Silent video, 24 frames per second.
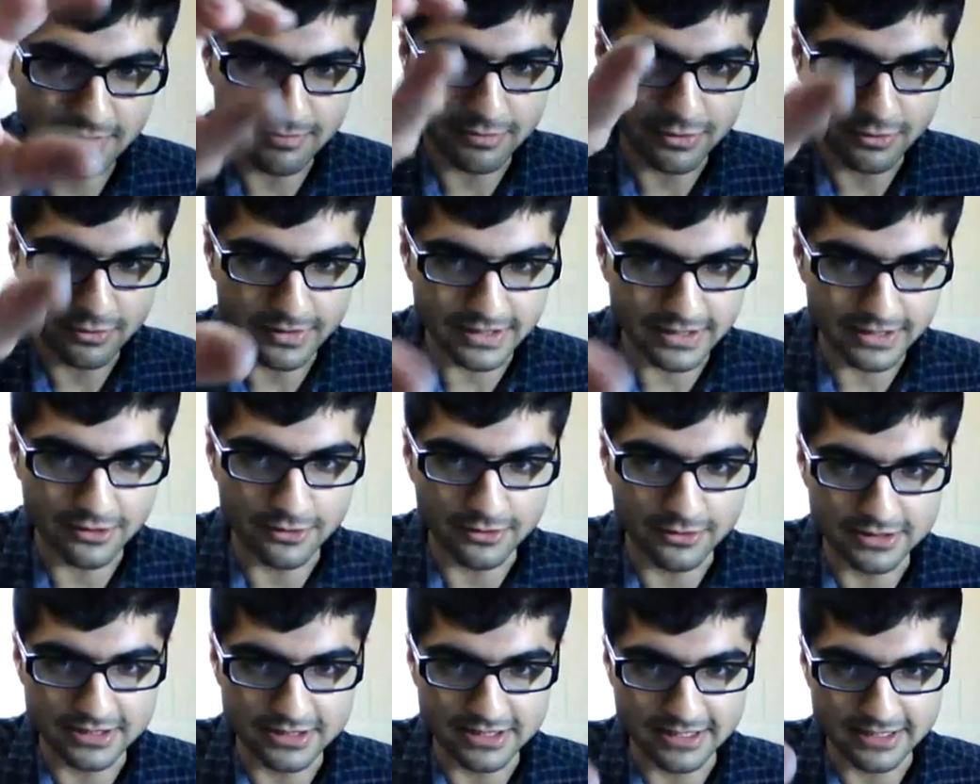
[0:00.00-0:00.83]
to be blue and
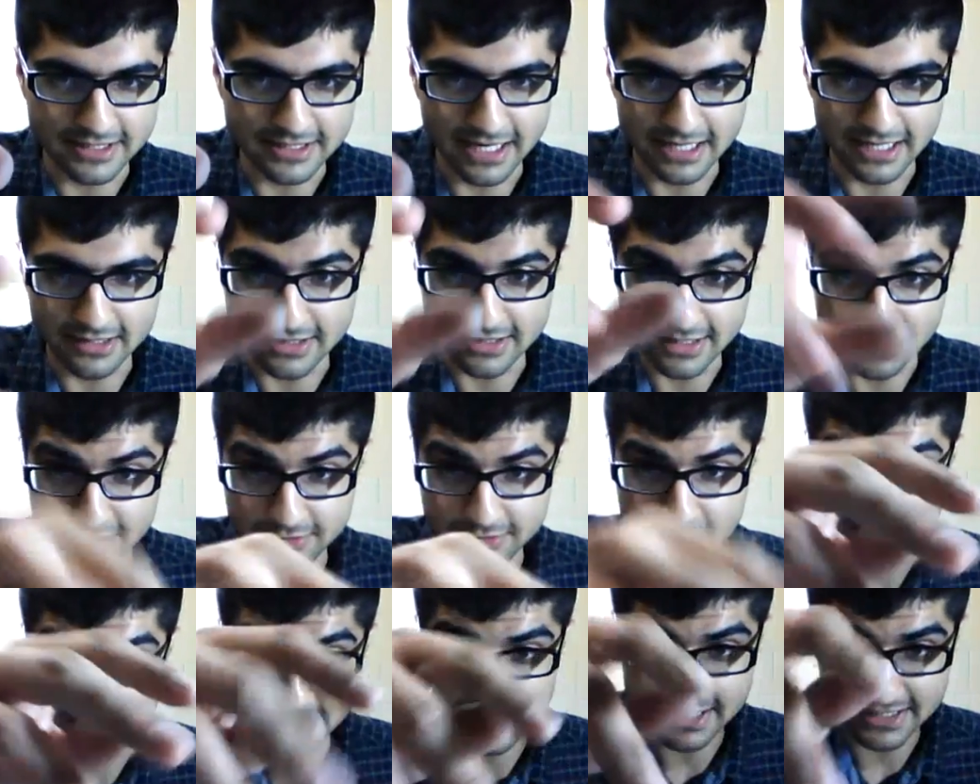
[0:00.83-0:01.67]
gold, and I'll
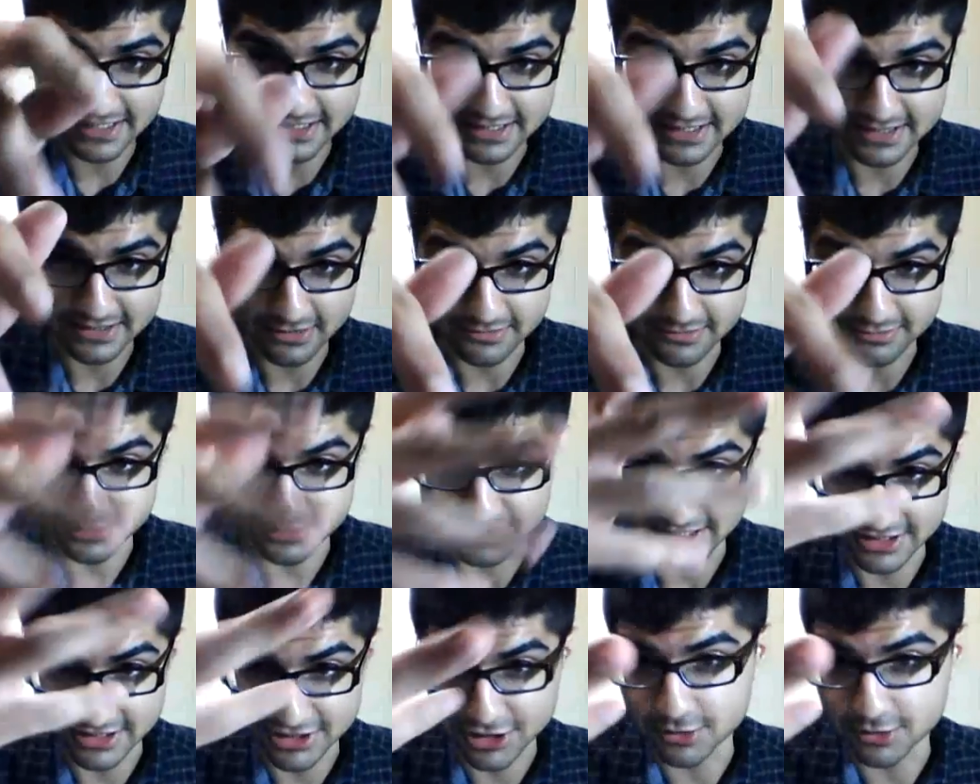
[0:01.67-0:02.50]
include a link in the
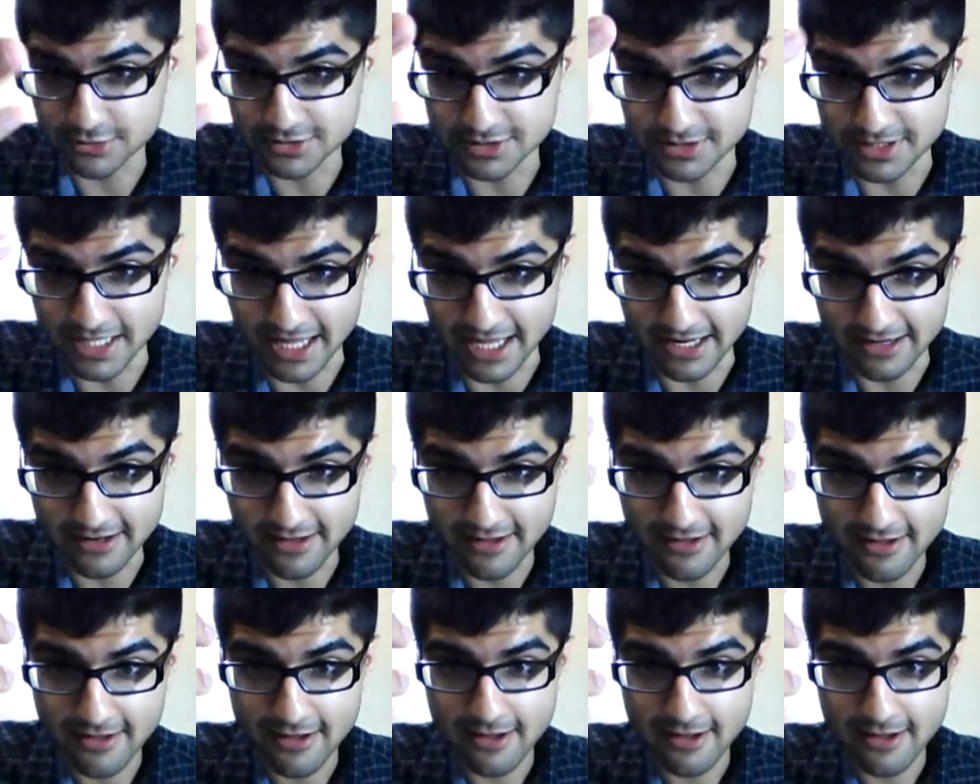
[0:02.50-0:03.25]
description that shows you that.